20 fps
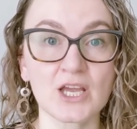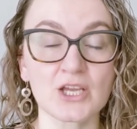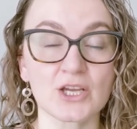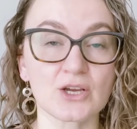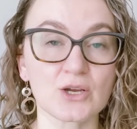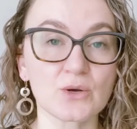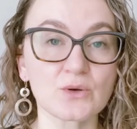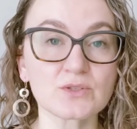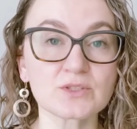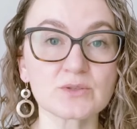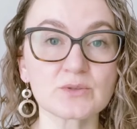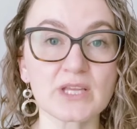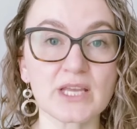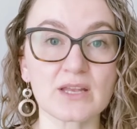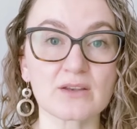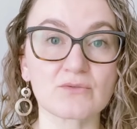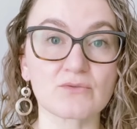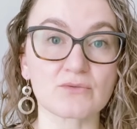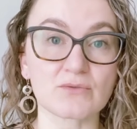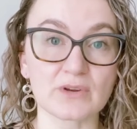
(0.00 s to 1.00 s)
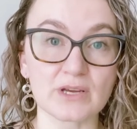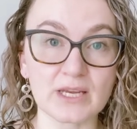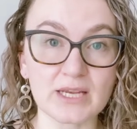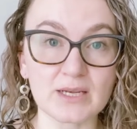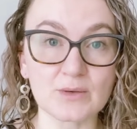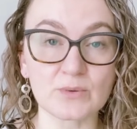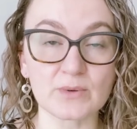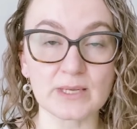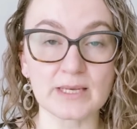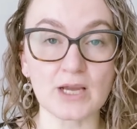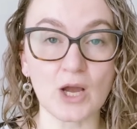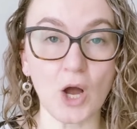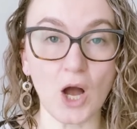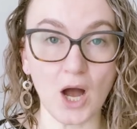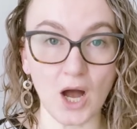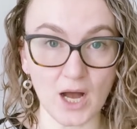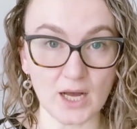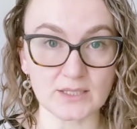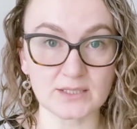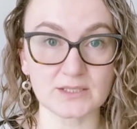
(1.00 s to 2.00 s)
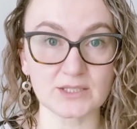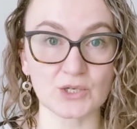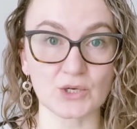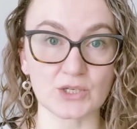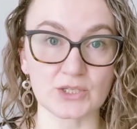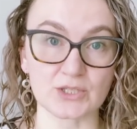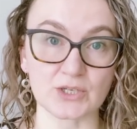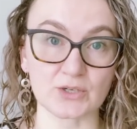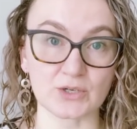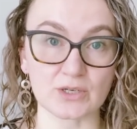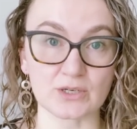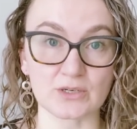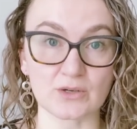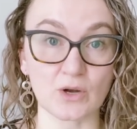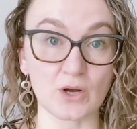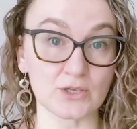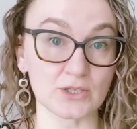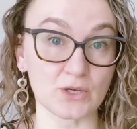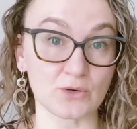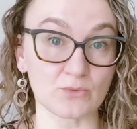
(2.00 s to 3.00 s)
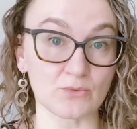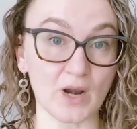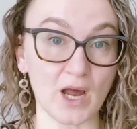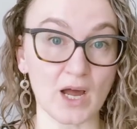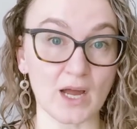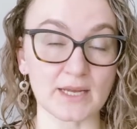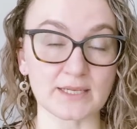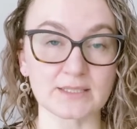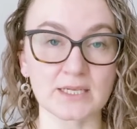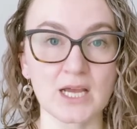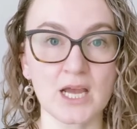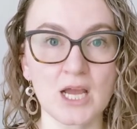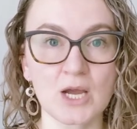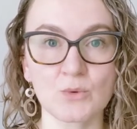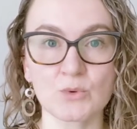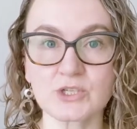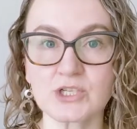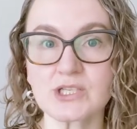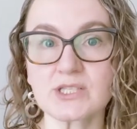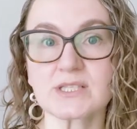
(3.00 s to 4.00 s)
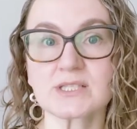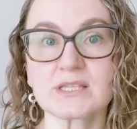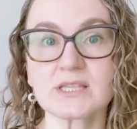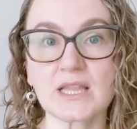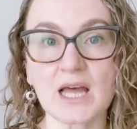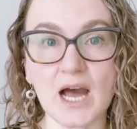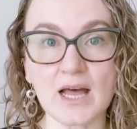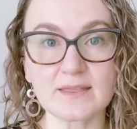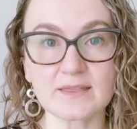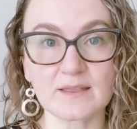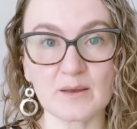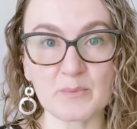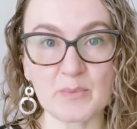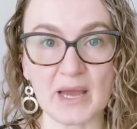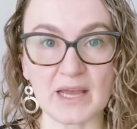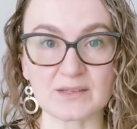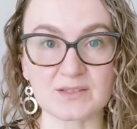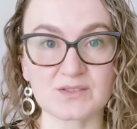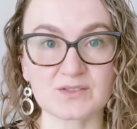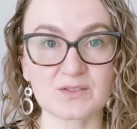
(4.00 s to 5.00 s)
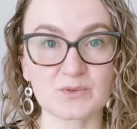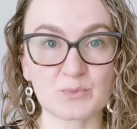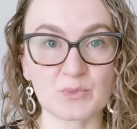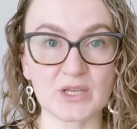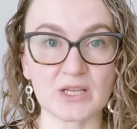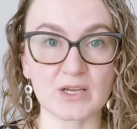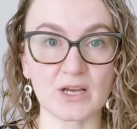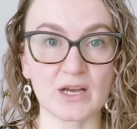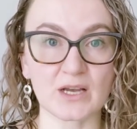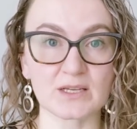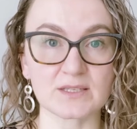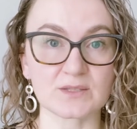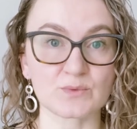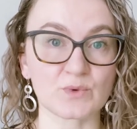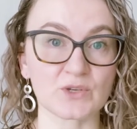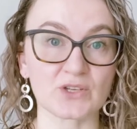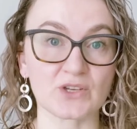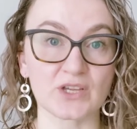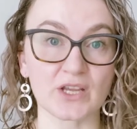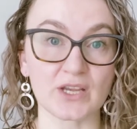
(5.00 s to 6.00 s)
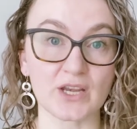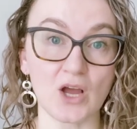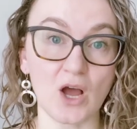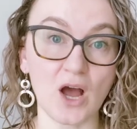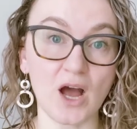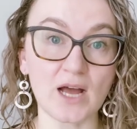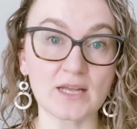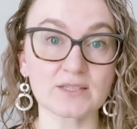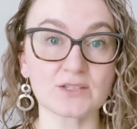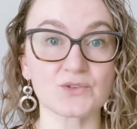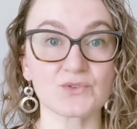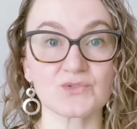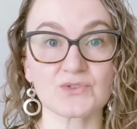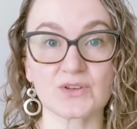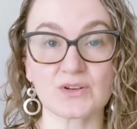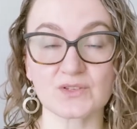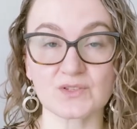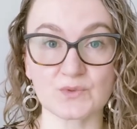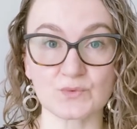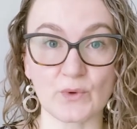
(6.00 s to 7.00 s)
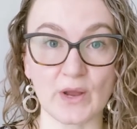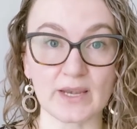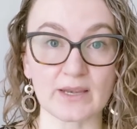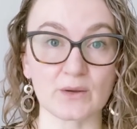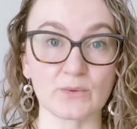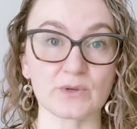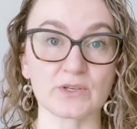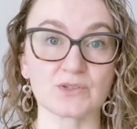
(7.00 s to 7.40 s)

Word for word: you're going to get really, really hot on your, on your ride, which is not the best because when you get hot, you start sweating.